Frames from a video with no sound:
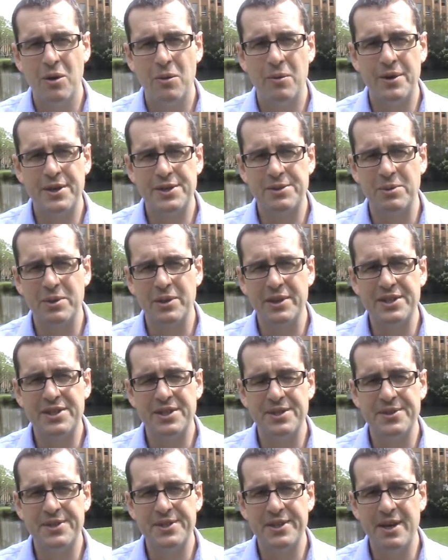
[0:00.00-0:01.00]
whereas
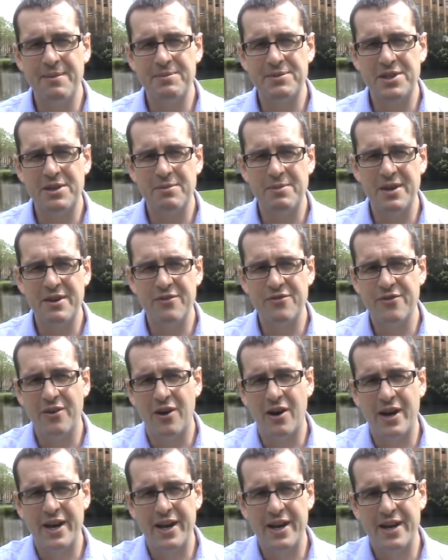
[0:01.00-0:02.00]
religion seems to be
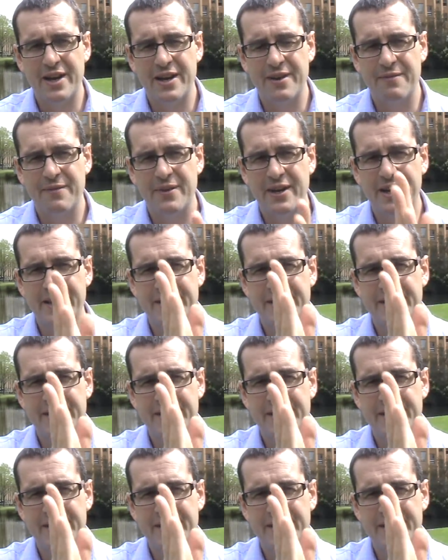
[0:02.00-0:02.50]
via a